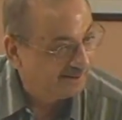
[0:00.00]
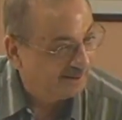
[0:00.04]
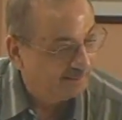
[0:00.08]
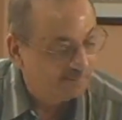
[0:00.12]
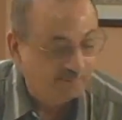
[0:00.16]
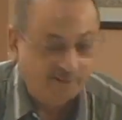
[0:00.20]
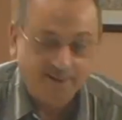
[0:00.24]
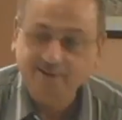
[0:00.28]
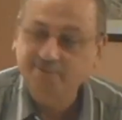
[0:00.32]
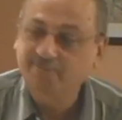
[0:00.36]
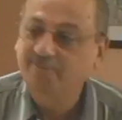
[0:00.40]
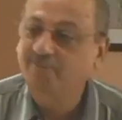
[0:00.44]

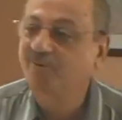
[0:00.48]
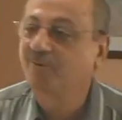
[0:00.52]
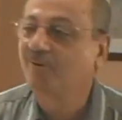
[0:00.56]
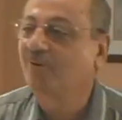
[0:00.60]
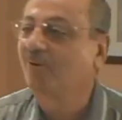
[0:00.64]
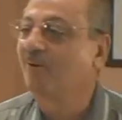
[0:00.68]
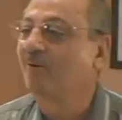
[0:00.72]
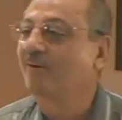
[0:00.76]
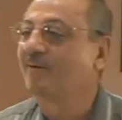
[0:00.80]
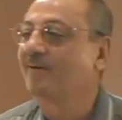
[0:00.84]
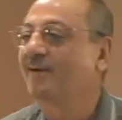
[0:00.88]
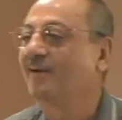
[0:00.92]
But if you
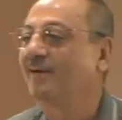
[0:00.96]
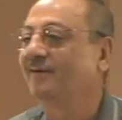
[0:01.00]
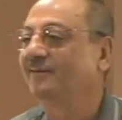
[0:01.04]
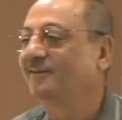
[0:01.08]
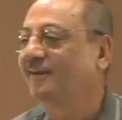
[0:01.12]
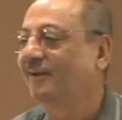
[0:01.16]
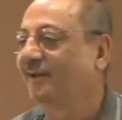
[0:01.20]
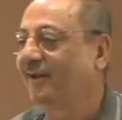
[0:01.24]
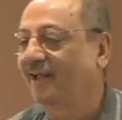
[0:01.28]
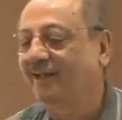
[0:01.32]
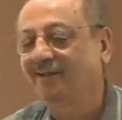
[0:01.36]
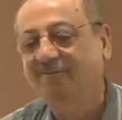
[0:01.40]
don't learn
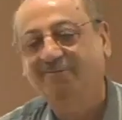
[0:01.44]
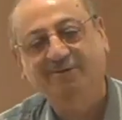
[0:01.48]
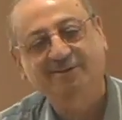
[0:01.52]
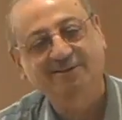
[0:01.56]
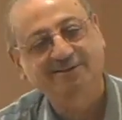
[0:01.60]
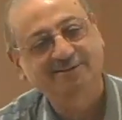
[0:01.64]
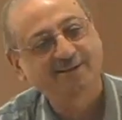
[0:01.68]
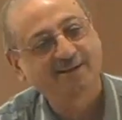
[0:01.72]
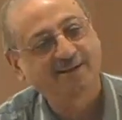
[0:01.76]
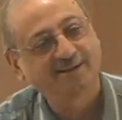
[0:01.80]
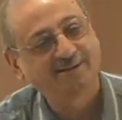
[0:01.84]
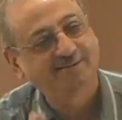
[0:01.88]
the
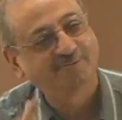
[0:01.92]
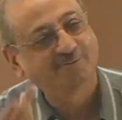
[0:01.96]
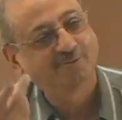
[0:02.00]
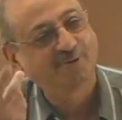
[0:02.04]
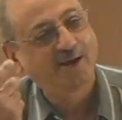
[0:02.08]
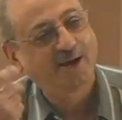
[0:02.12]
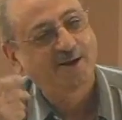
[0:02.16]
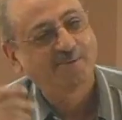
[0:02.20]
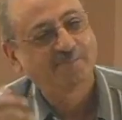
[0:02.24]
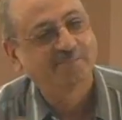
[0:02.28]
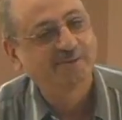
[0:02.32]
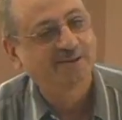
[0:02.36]
language, then we
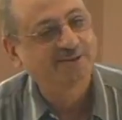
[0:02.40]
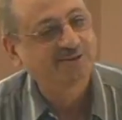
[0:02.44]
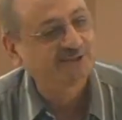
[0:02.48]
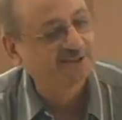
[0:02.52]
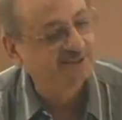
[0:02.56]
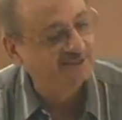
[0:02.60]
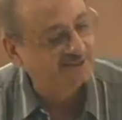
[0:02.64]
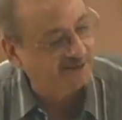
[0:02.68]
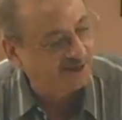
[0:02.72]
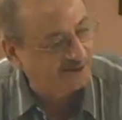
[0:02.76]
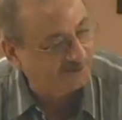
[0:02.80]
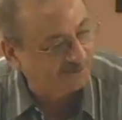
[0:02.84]
are
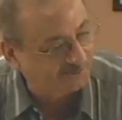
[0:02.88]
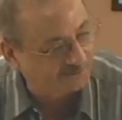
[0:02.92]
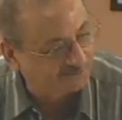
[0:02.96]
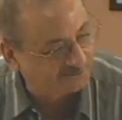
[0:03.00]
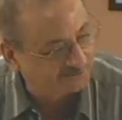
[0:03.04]
missing out